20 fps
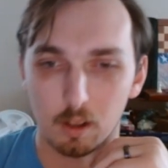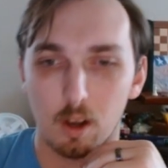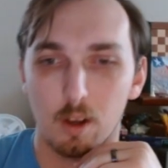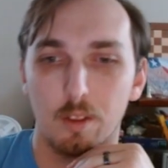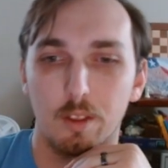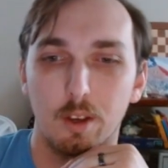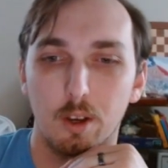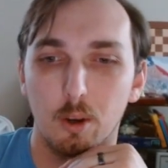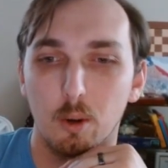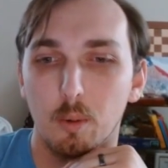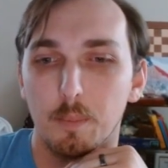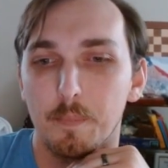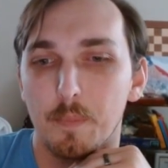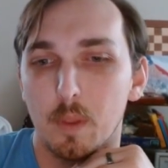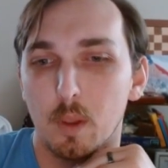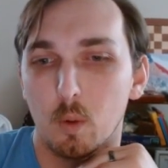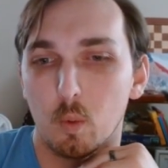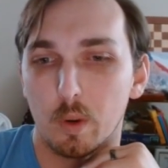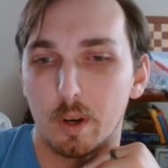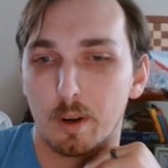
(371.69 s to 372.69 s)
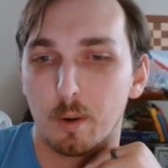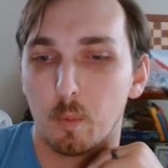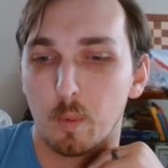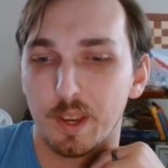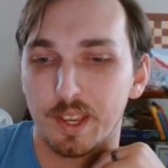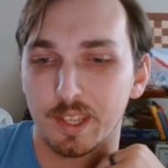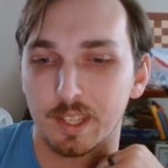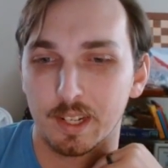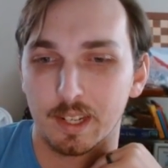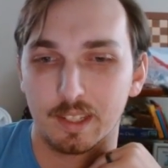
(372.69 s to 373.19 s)
although we are
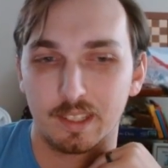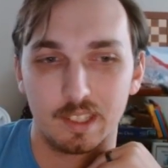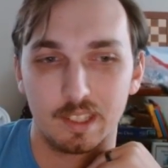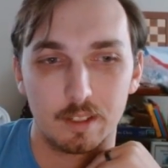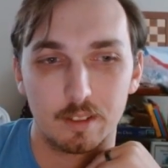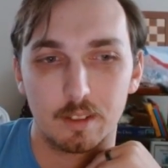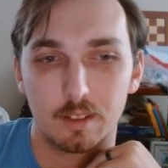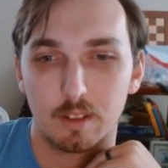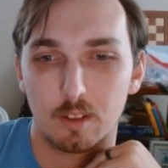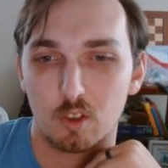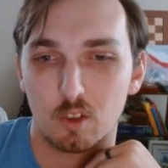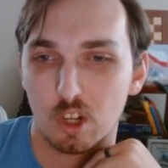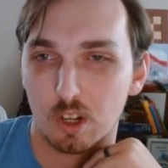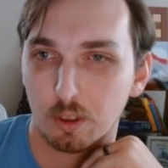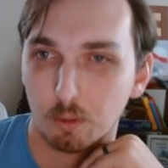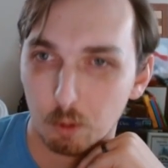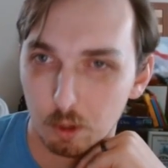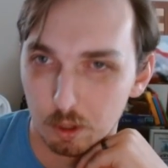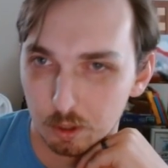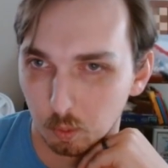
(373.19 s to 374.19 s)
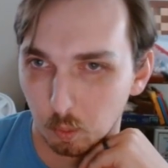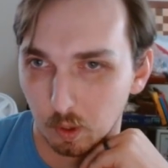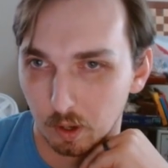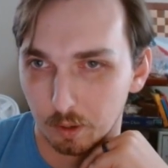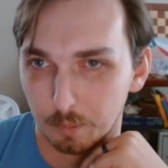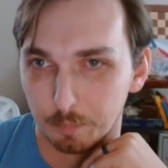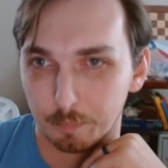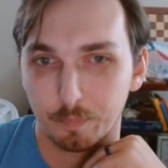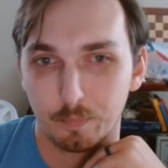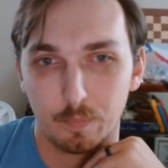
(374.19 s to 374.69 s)
weakening this G3 square.